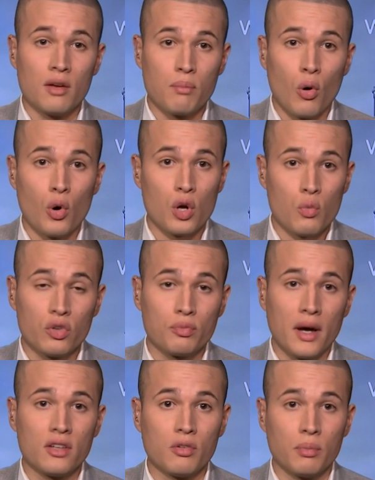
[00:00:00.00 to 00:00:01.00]
important
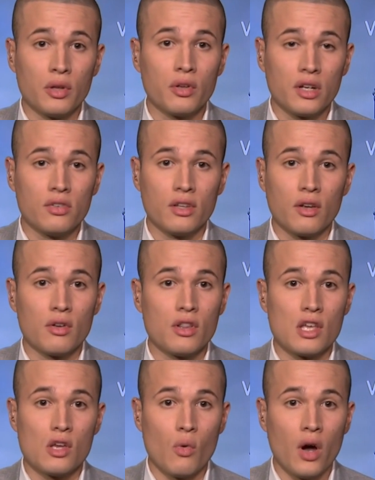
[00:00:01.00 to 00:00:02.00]
responsibilities here in
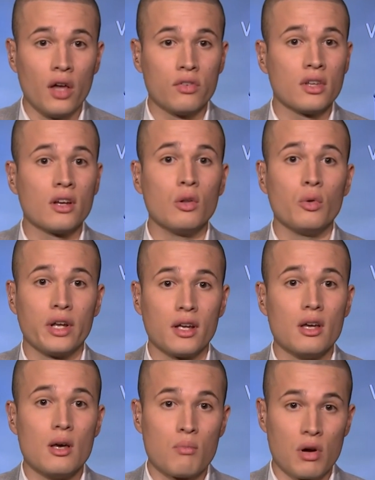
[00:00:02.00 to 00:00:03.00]
the U S,
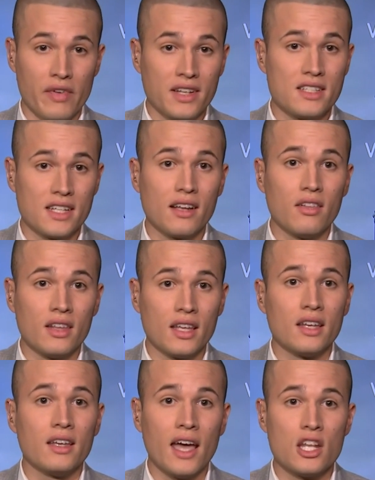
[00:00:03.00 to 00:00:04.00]
including preventing
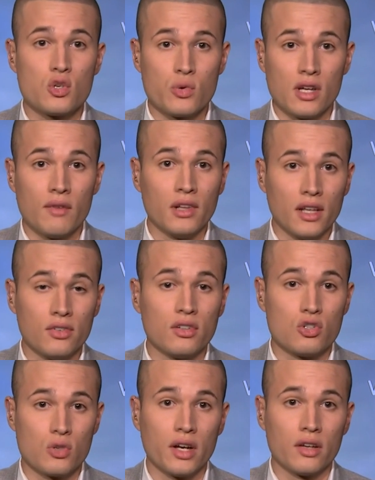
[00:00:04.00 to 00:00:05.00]
the entry of
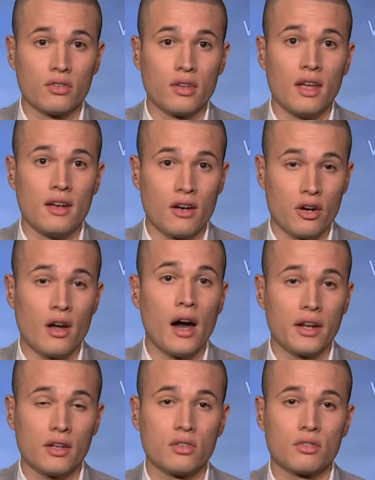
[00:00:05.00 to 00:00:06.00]
illicit drugs and
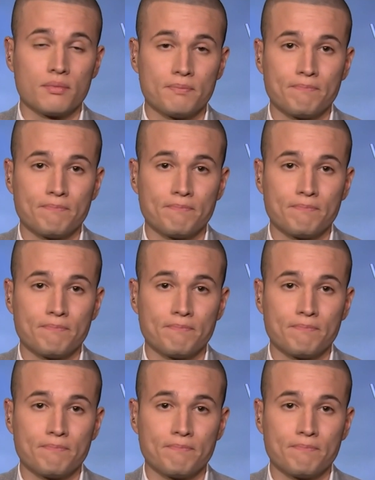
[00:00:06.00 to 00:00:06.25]
narcotics.